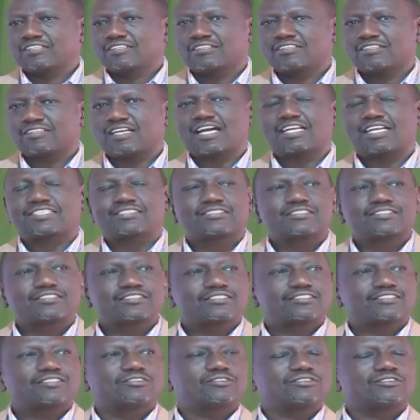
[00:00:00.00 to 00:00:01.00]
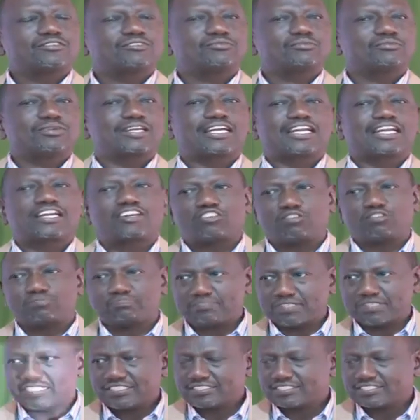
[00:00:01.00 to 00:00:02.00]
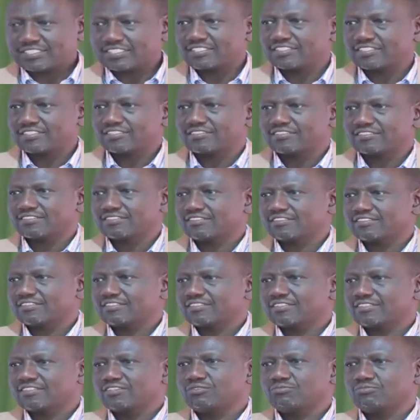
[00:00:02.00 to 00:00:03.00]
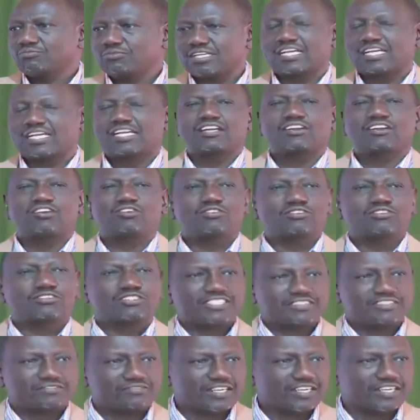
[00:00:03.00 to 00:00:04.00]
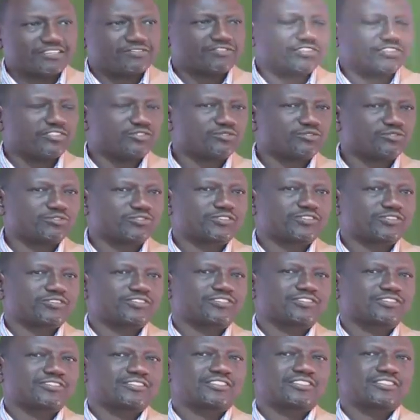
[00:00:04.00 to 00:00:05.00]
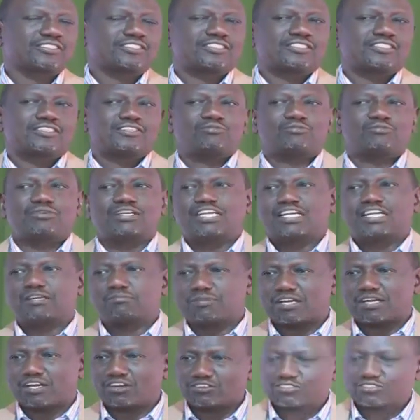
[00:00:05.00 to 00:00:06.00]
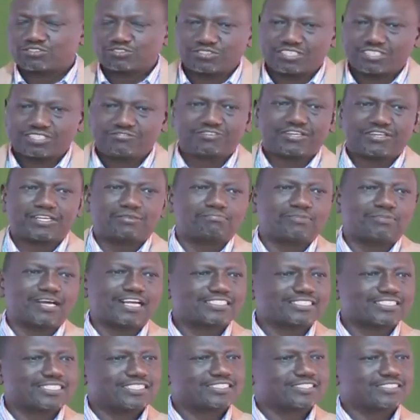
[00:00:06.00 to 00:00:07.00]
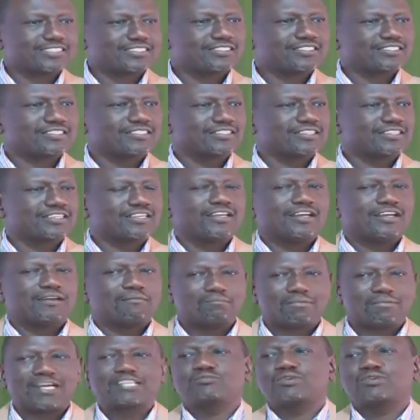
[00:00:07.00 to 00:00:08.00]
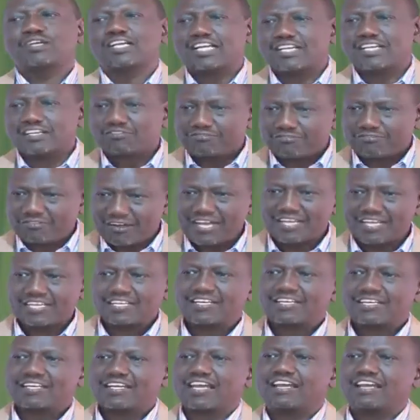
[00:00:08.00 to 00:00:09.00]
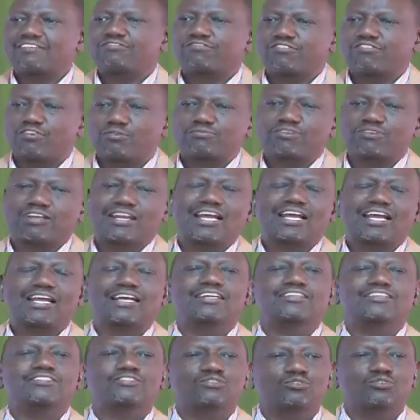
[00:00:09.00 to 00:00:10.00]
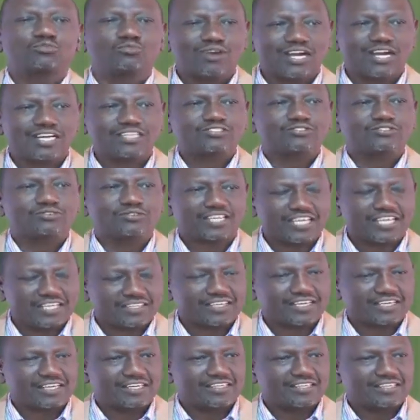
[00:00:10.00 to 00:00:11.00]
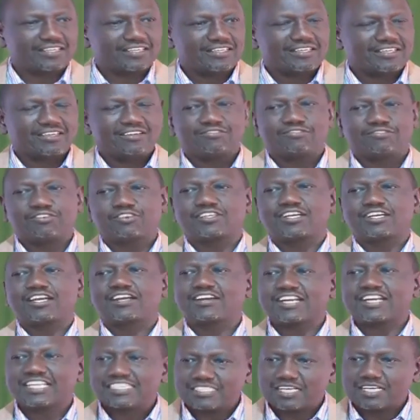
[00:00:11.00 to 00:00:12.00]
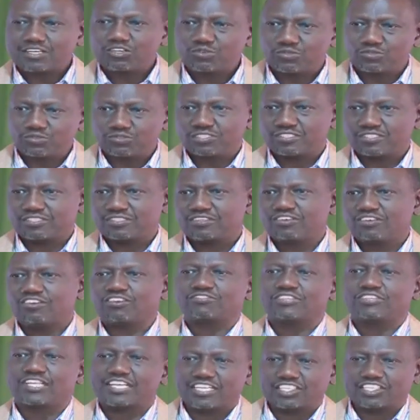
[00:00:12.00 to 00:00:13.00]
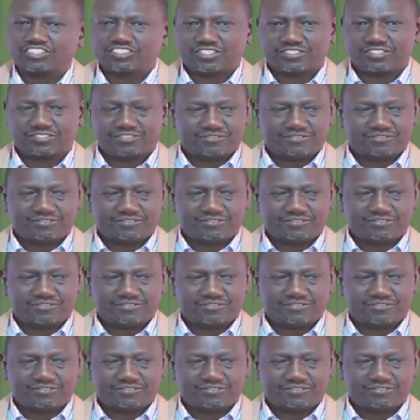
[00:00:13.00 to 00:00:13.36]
that we can compete, we can hold different views, we can belong to different parties, but we can find a formula to work together for the greater good of the nation.